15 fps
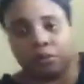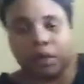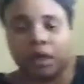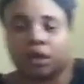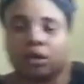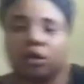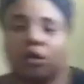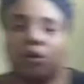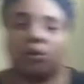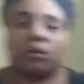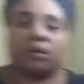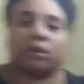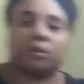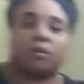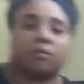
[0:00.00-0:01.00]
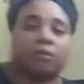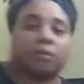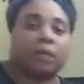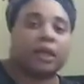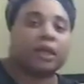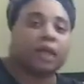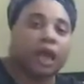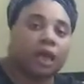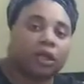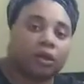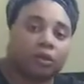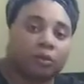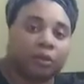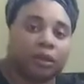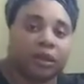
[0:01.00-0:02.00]
you may know, some of you may not
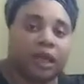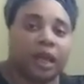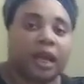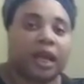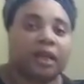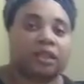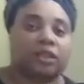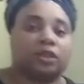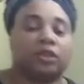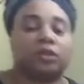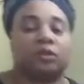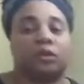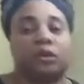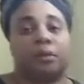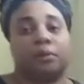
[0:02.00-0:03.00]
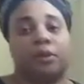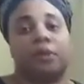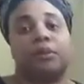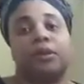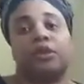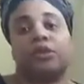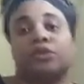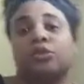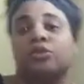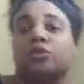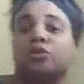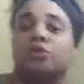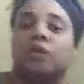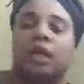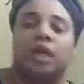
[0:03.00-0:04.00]
know, but they actually do it in the public
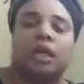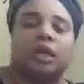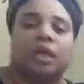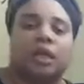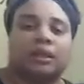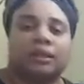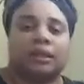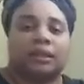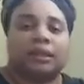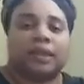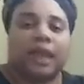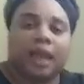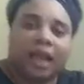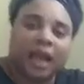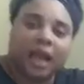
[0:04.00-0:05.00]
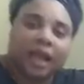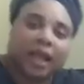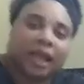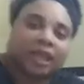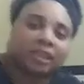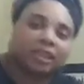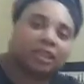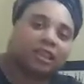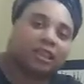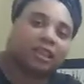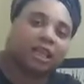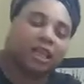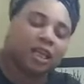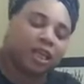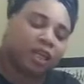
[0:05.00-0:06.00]
school. Now, today I actually
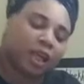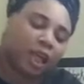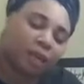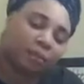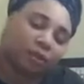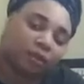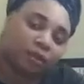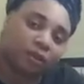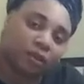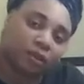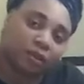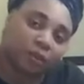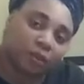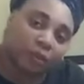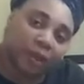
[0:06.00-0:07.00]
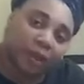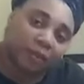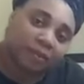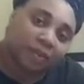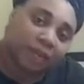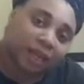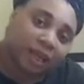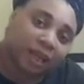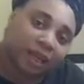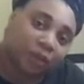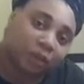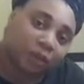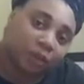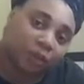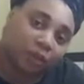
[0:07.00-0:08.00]
came across a website
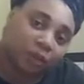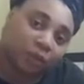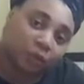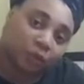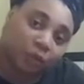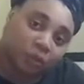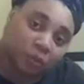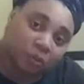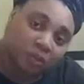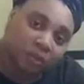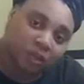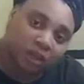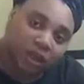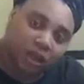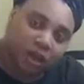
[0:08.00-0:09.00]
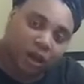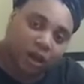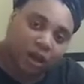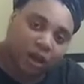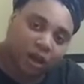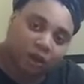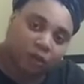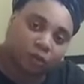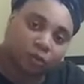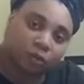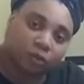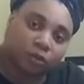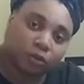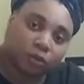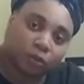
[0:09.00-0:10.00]
in one of the groups, a
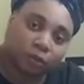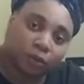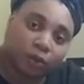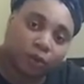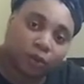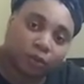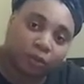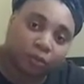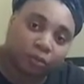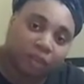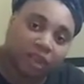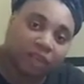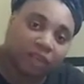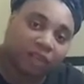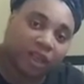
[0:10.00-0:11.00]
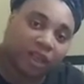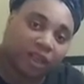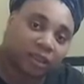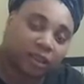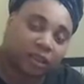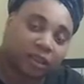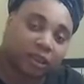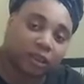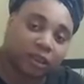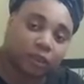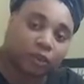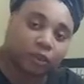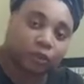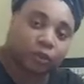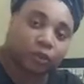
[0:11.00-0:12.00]
homeschool support group that I've actually
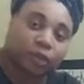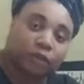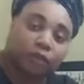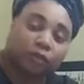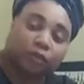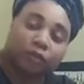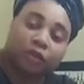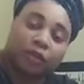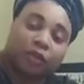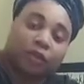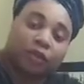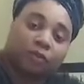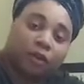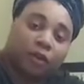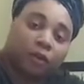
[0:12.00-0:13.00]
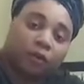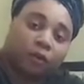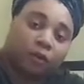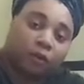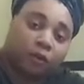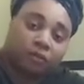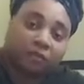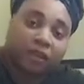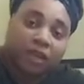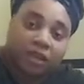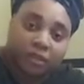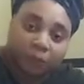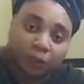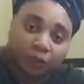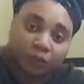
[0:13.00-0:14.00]
joined on
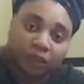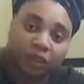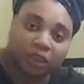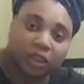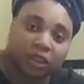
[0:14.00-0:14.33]
Facebook.